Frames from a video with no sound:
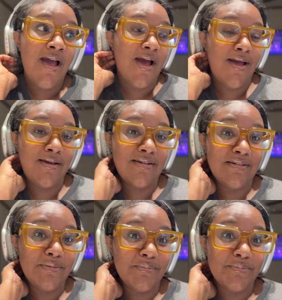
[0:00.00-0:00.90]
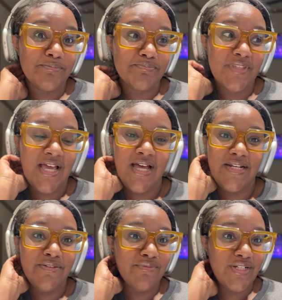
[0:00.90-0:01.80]
I
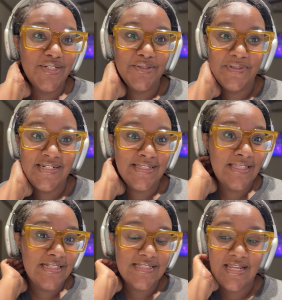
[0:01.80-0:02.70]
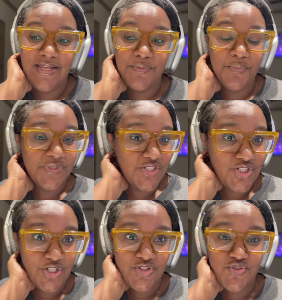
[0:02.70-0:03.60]
didn't really do anything today. We went to
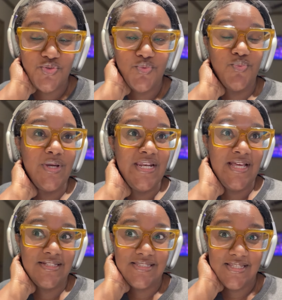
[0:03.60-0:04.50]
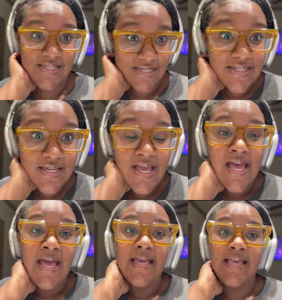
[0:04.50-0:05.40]
church, went out to eat,
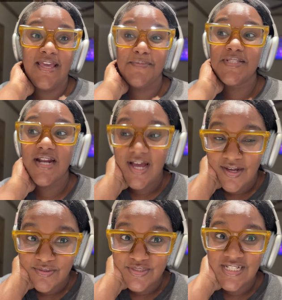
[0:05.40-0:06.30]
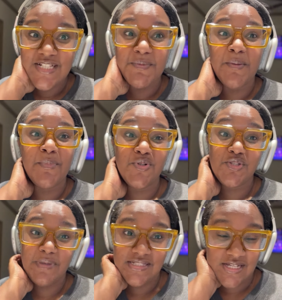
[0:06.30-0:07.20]
came to the house. I spent most
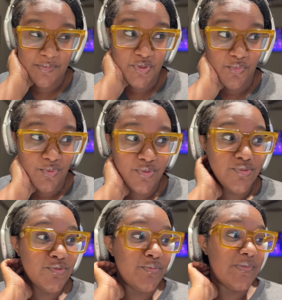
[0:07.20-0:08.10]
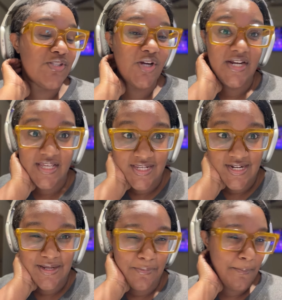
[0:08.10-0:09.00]
of my time in the room, started
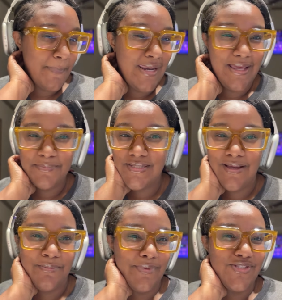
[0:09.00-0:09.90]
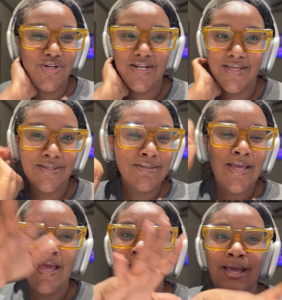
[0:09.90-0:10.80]
editing my laptop, started
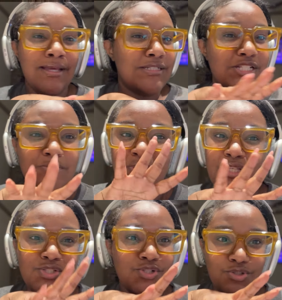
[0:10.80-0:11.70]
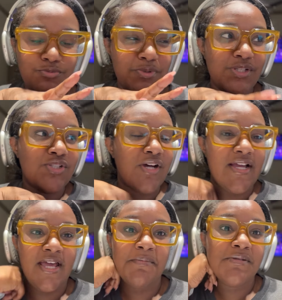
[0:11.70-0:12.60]
just being stupid. So I
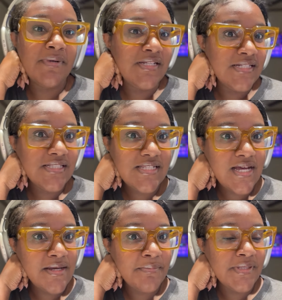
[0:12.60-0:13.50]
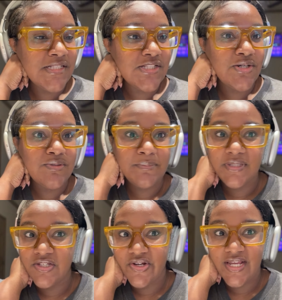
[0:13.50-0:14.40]
came to my desktop, and so I'm in
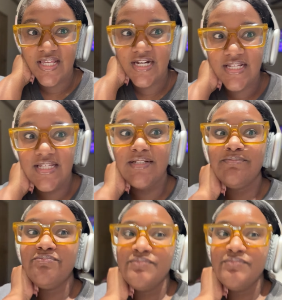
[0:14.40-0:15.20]
here editing.